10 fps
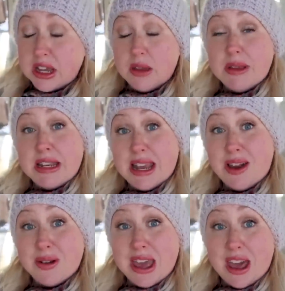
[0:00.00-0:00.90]
Diamond
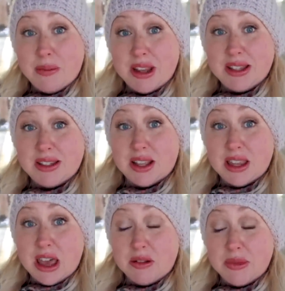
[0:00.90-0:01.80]
Now cabinets
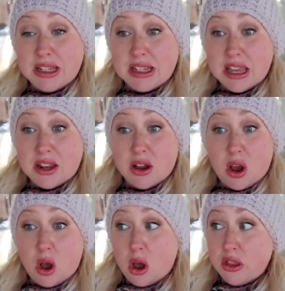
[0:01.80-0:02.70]
allowed me to get
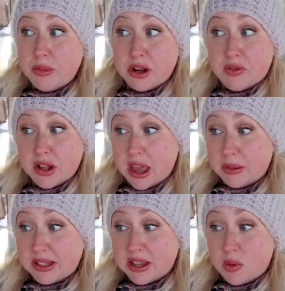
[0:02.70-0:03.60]
all the beautiful
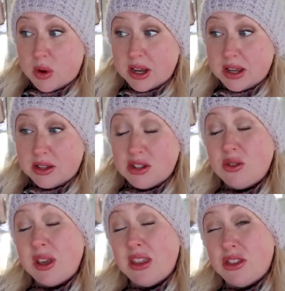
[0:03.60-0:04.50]
cabinets I wanted
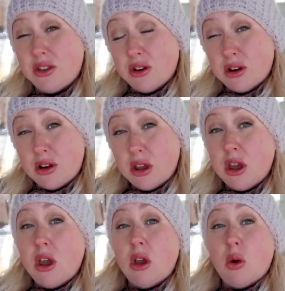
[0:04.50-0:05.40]
to a third
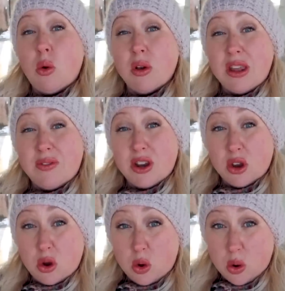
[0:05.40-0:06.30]
or even
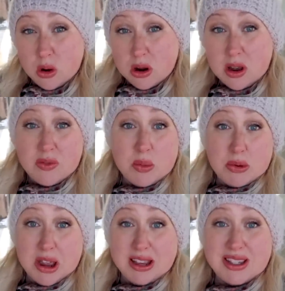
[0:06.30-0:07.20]
a quarter of the
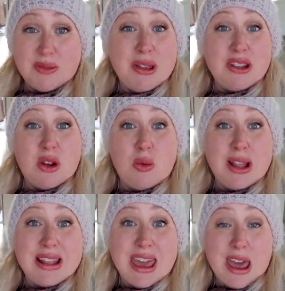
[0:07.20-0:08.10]
price depending on
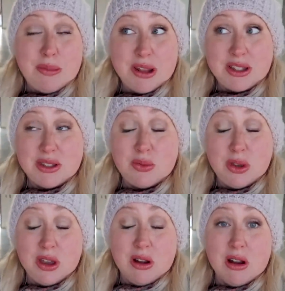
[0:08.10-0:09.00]
what cabinets
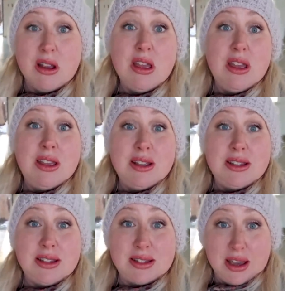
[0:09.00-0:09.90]
we are
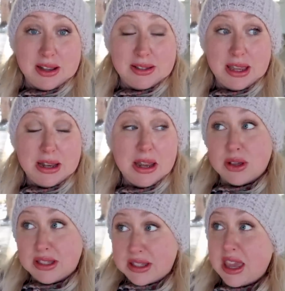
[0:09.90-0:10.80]
discussing.
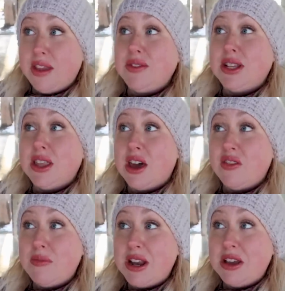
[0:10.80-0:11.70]
So I saved a
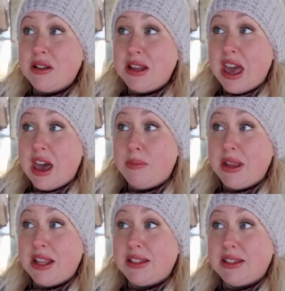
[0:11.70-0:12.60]
lot of money on
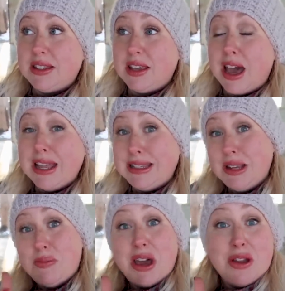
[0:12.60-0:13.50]
cabinets. I
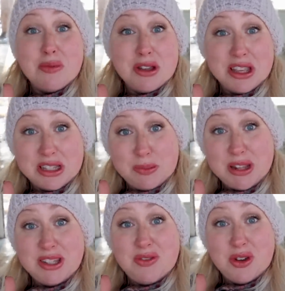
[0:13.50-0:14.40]
did buy a real
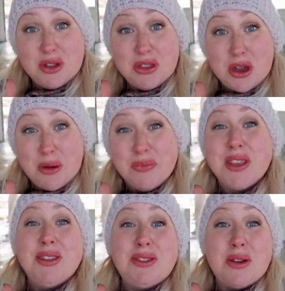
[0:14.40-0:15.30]
expensive hood though.
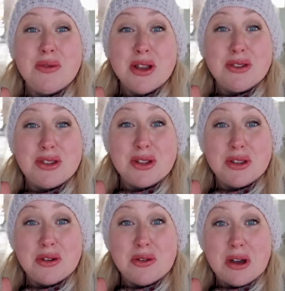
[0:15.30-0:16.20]
So there's the
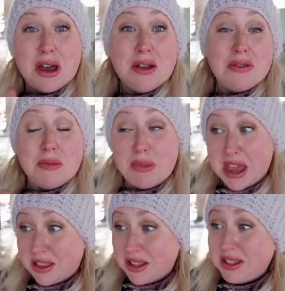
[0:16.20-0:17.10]
little, uh, the
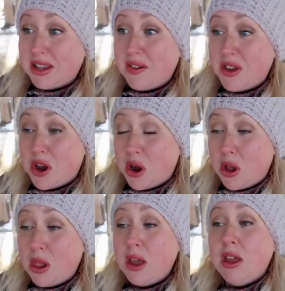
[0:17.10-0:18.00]
balance of it
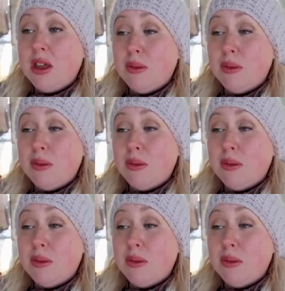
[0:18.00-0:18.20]
all.